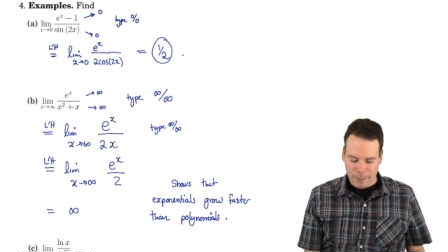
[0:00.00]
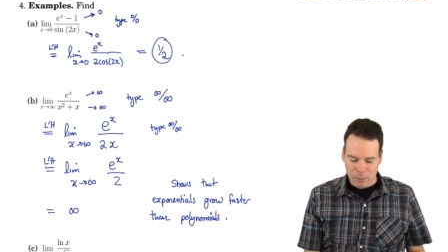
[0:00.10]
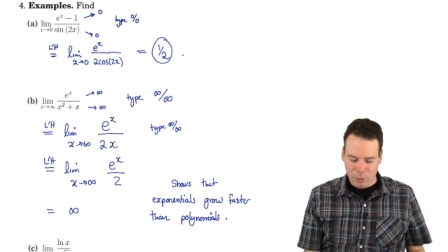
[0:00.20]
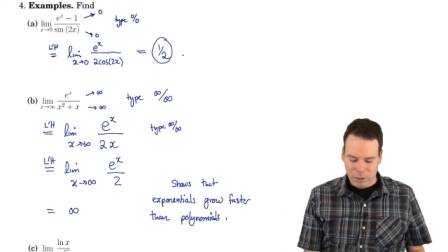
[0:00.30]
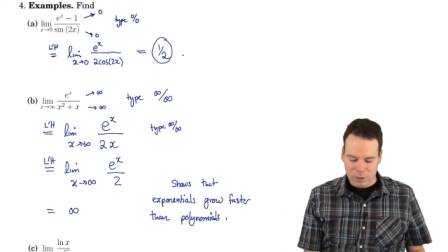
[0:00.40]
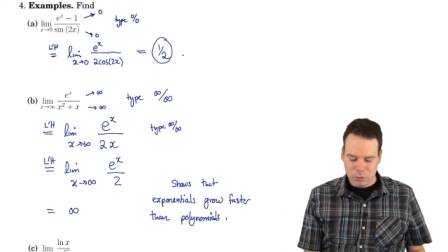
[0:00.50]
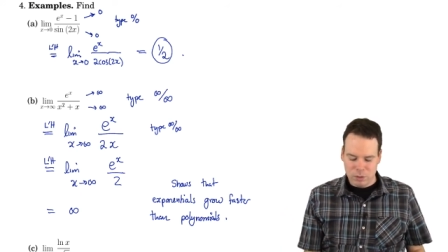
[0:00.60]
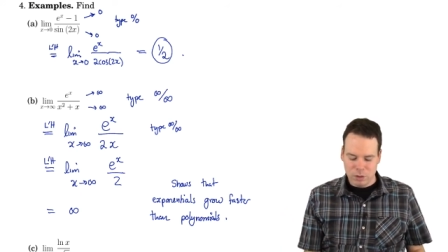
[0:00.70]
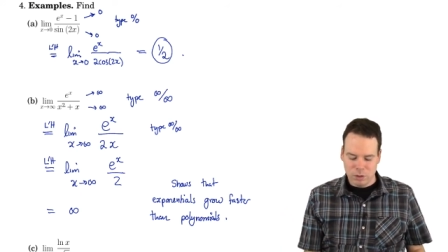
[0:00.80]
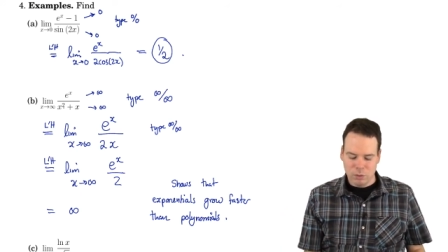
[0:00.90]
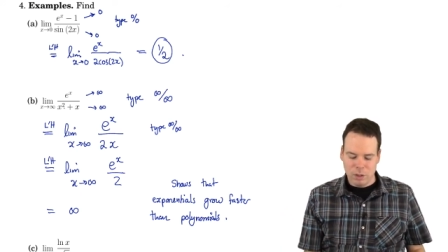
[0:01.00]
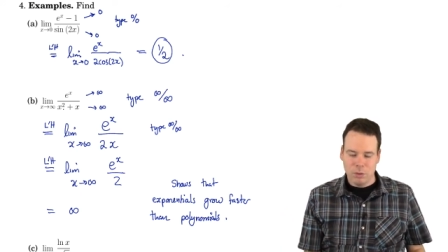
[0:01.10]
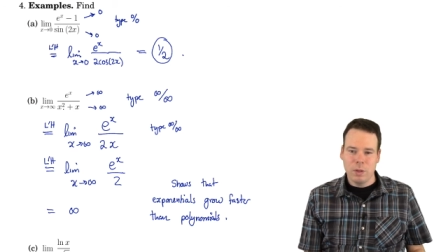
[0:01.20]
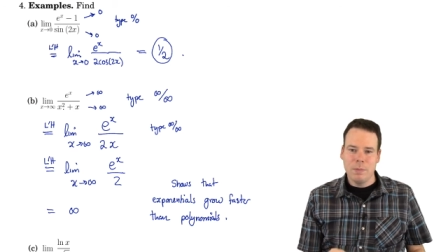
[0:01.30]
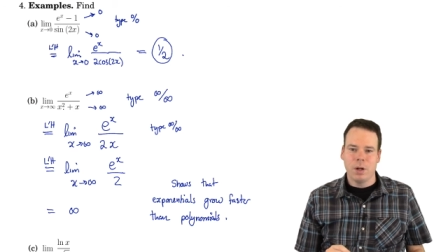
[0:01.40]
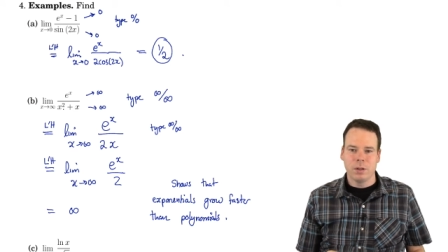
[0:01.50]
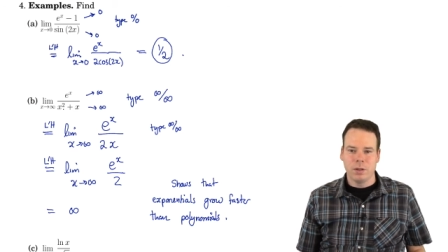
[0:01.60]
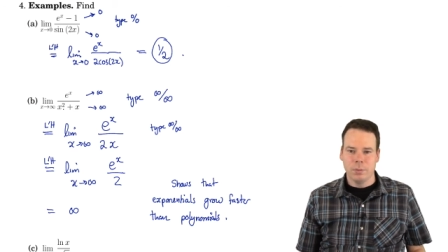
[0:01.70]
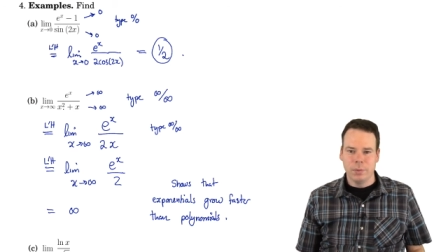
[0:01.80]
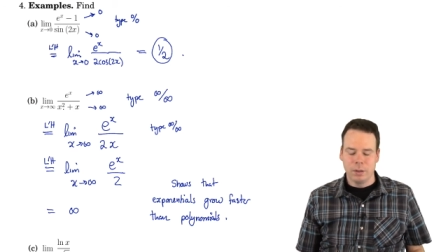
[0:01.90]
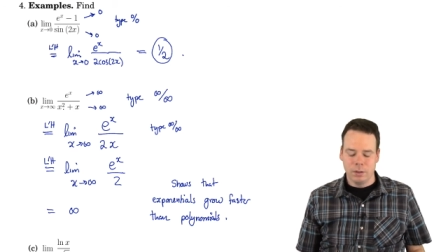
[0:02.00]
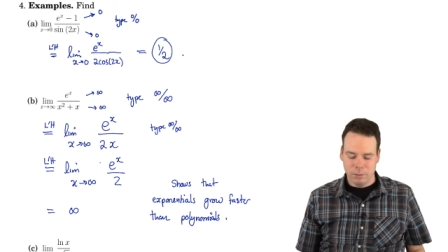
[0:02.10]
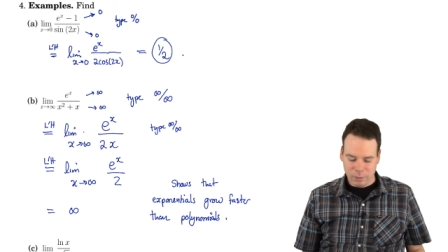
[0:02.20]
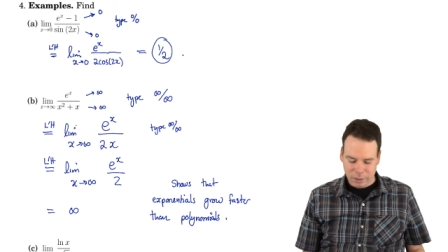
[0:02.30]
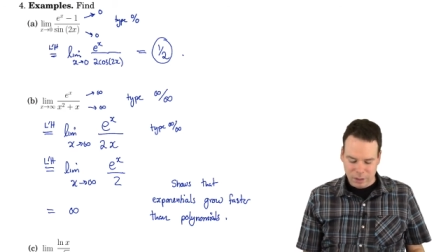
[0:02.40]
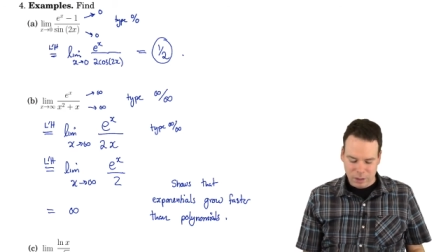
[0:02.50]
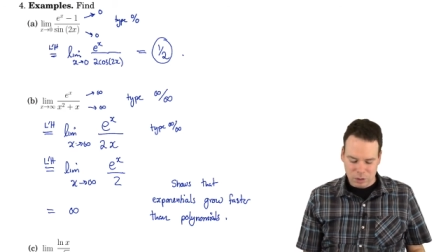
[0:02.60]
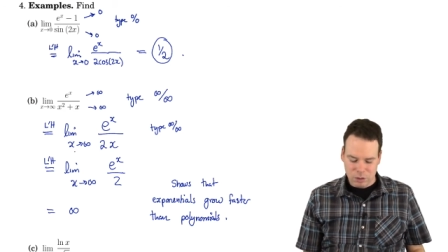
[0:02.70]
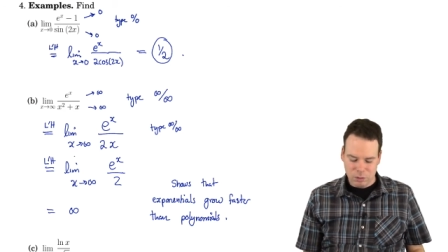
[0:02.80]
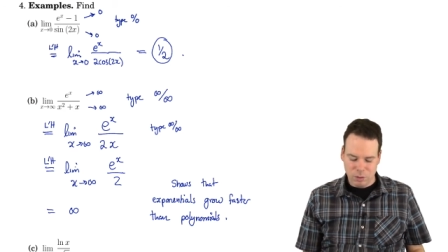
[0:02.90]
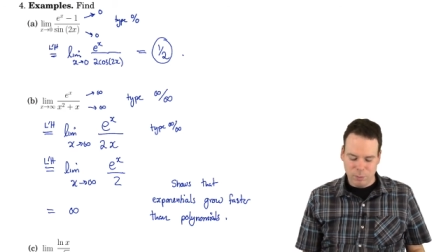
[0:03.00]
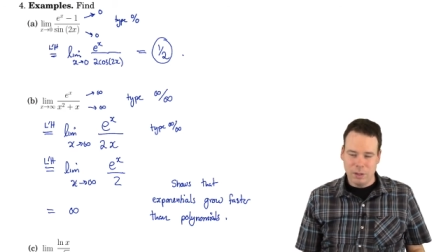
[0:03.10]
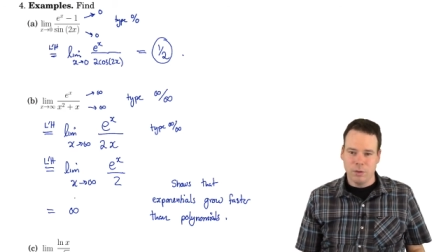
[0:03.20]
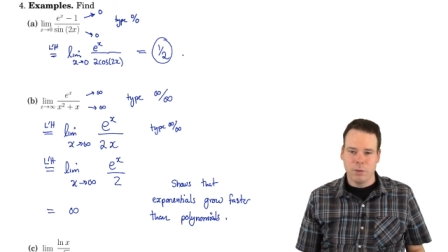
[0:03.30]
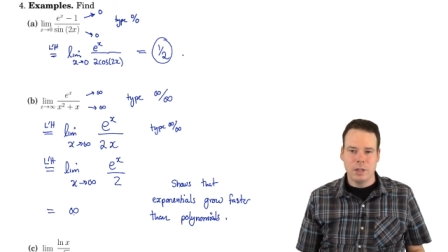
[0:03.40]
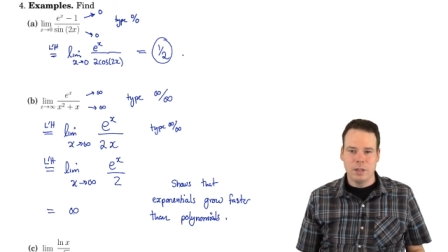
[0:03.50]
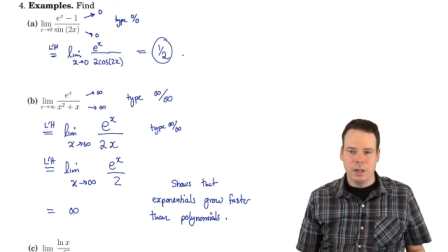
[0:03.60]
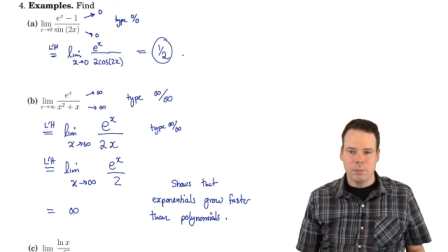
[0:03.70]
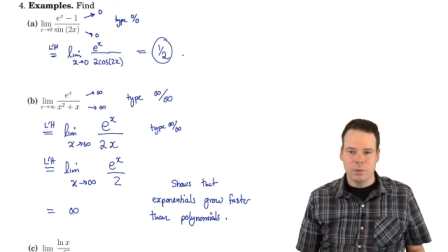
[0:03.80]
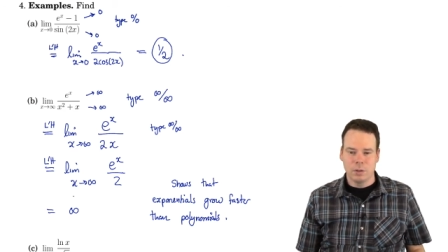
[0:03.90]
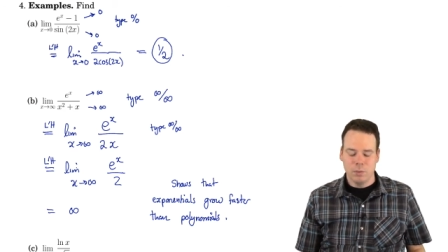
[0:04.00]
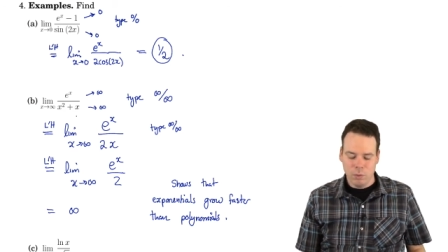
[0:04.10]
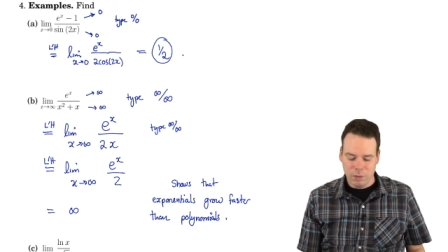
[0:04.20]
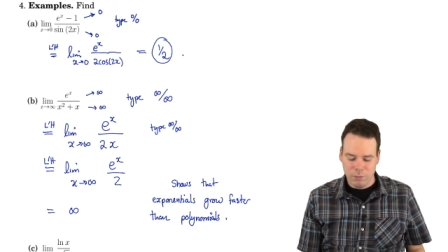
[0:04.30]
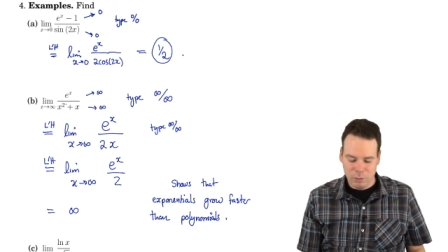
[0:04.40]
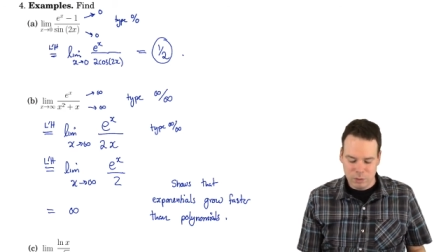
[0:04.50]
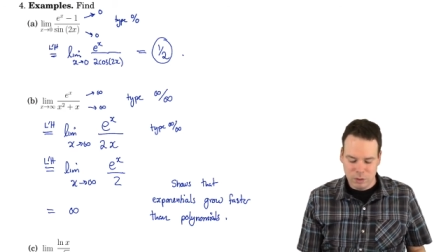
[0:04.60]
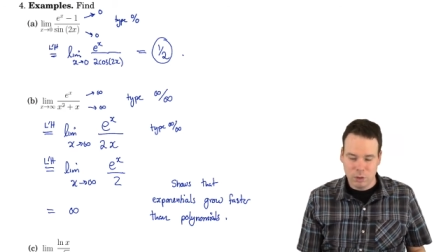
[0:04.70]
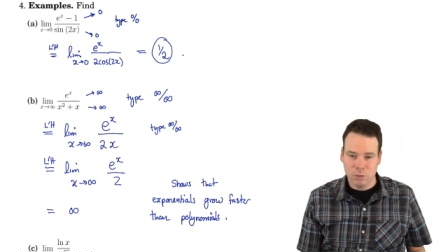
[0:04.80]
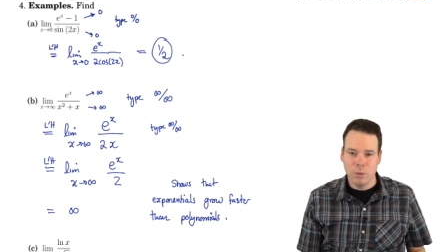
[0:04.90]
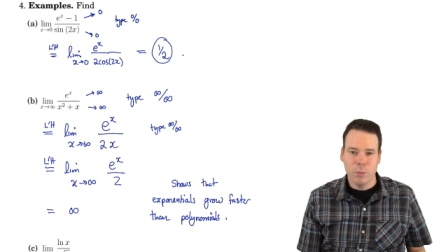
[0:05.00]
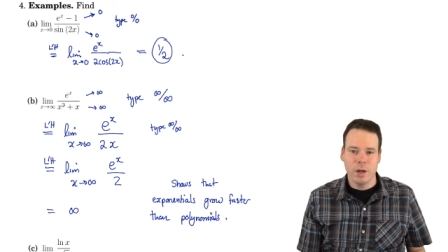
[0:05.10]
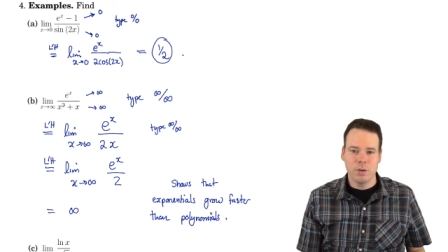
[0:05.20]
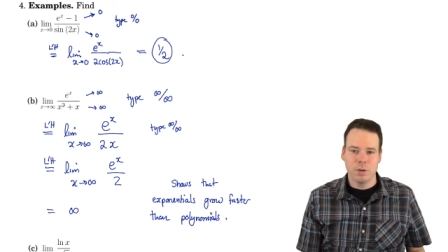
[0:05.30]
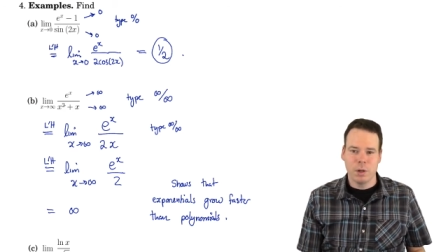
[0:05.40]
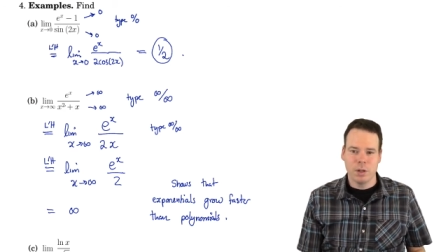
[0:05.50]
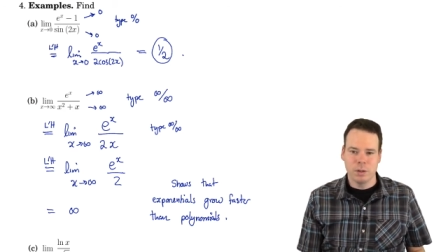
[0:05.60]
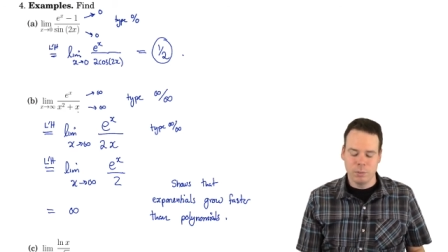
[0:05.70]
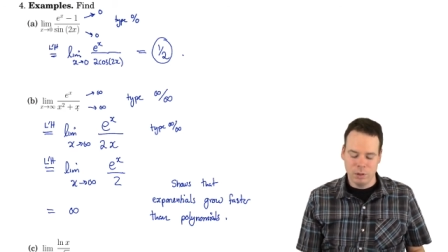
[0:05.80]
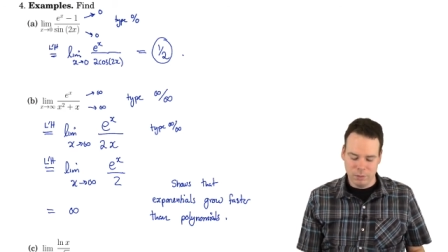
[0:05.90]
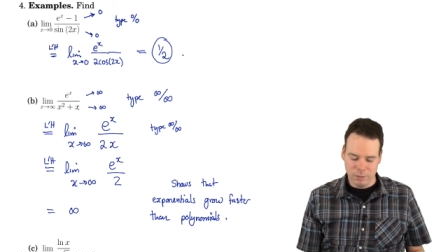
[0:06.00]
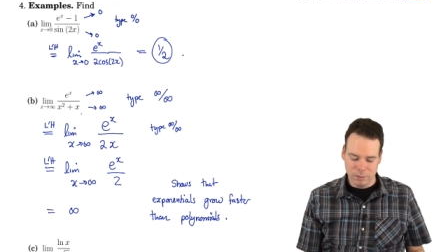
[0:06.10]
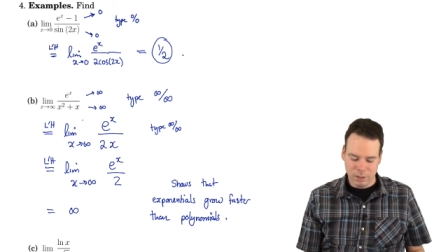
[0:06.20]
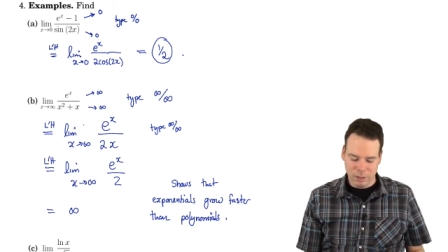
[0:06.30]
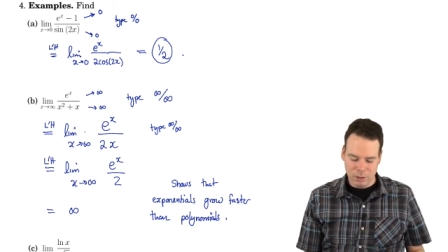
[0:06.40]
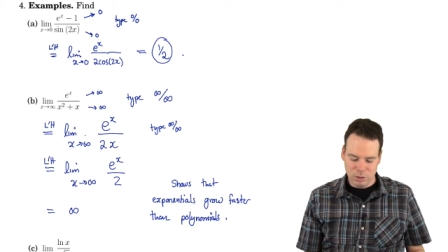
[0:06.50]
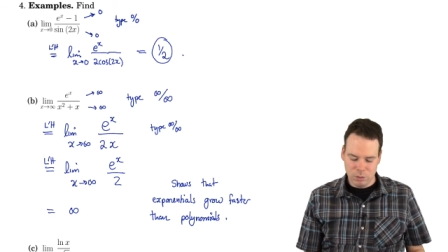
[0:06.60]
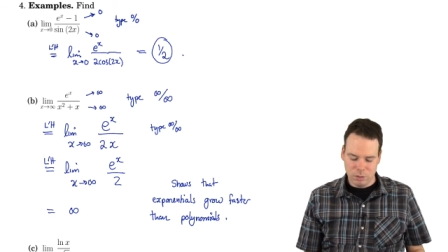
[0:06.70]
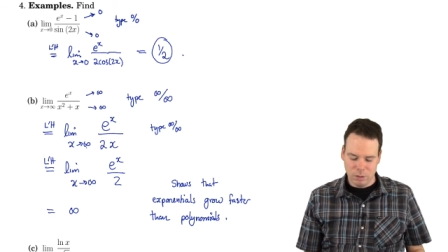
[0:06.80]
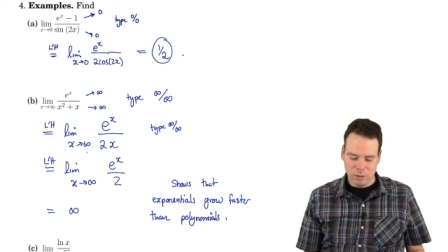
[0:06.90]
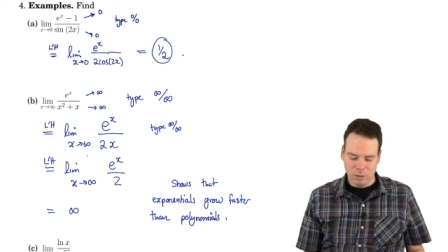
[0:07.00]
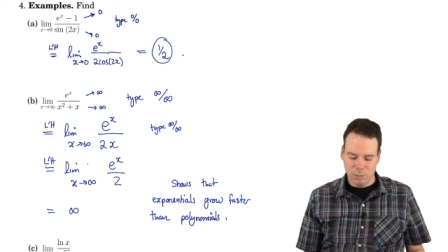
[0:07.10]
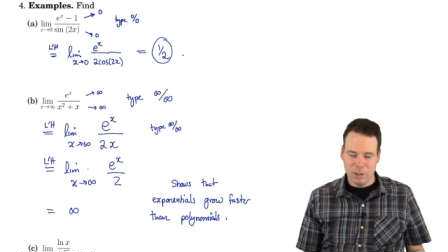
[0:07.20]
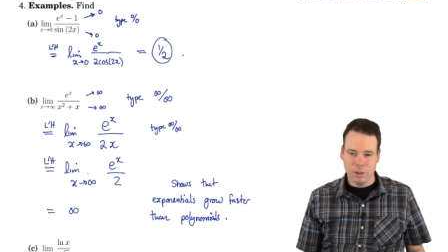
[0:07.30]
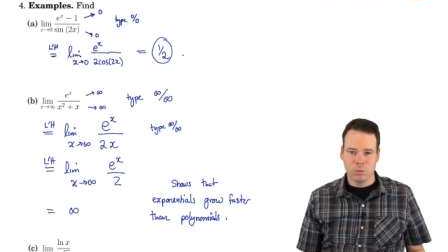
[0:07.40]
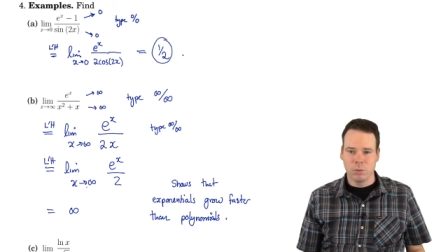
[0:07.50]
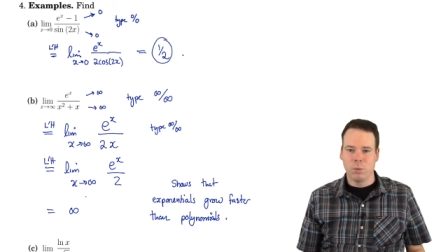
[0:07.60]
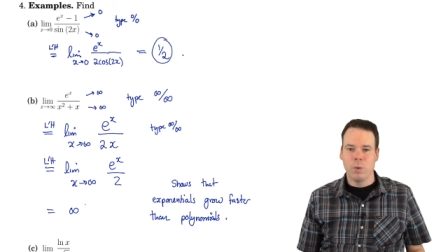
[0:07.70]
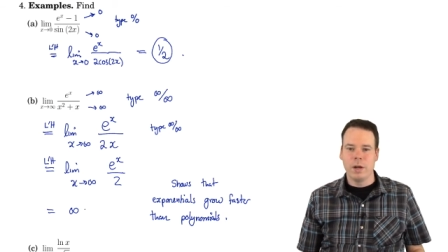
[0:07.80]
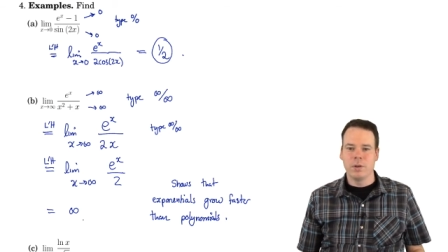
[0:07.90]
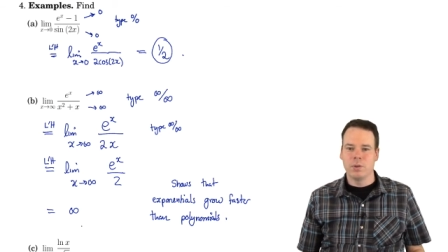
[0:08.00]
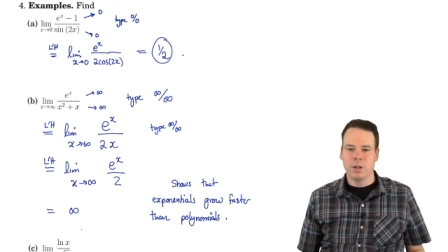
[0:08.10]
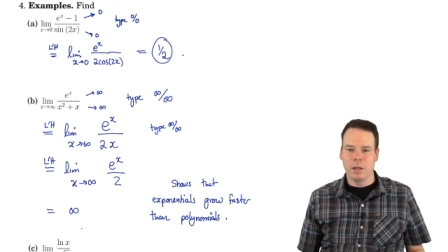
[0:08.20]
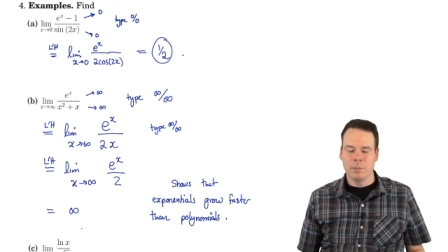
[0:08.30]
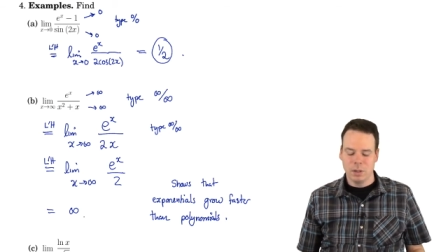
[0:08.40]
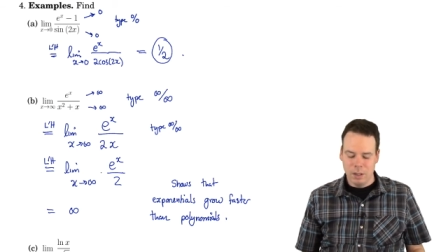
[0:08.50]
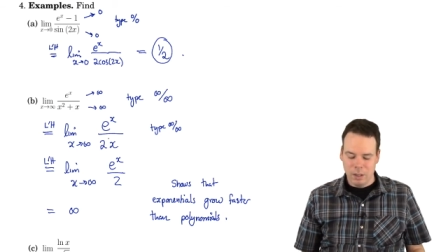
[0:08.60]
what if this was a degree 3 polynomial? Well, then I'd just use L'Hopital 3 times. What if it was a degree 100 polynomial? Then I'd use L'Hopital's rule 100 times.